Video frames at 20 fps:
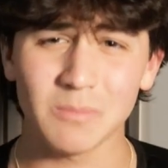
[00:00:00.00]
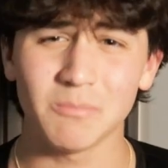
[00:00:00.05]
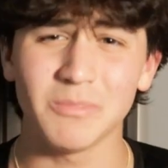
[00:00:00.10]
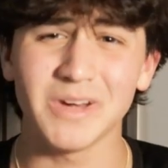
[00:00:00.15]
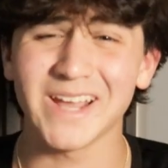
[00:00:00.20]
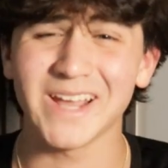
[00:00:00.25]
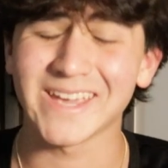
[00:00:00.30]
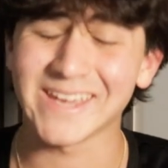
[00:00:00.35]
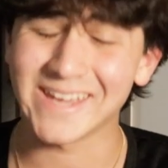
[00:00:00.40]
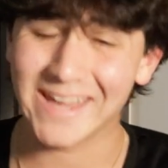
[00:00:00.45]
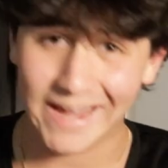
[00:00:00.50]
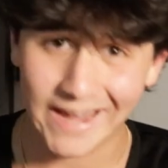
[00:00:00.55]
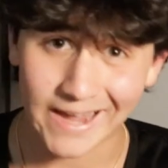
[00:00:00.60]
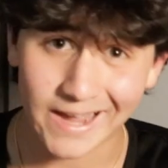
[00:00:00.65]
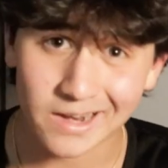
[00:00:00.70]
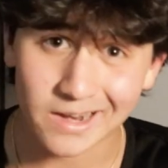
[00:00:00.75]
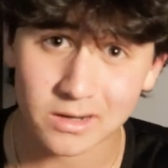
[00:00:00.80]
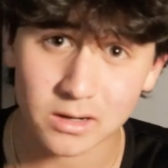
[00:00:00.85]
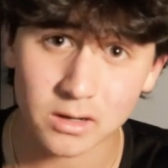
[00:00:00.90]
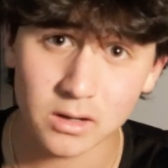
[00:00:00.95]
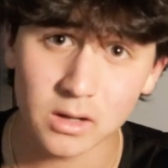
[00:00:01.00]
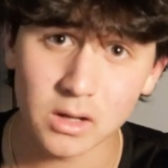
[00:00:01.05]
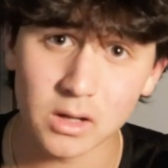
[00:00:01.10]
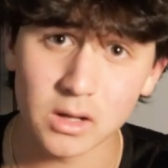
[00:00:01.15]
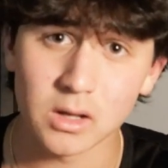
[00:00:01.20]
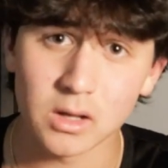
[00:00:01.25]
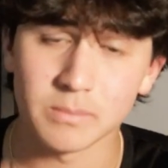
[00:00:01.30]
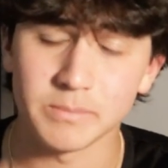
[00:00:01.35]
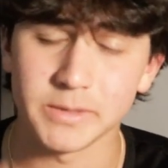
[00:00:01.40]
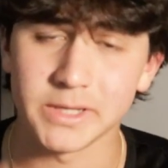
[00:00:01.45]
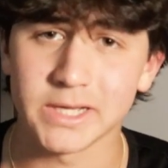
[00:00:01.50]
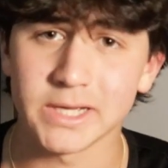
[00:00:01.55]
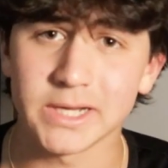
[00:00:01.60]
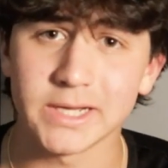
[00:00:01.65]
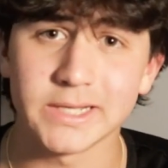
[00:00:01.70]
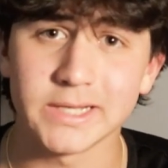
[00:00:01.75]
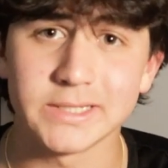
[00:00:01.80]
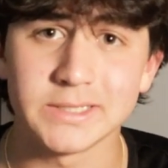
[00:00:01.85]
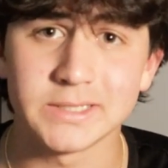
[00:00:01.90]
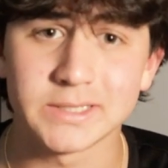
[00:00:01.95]
but I can't
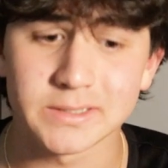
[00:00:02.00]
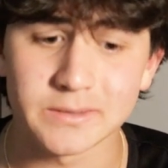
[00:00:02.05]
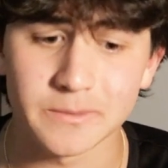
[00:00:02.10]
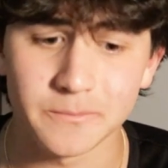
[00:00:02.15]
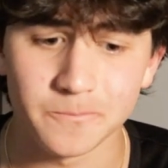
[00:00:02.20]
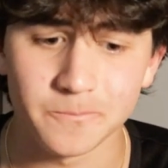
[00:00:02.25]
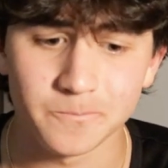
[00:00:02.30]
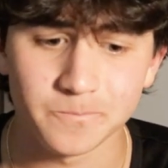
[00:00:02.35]
because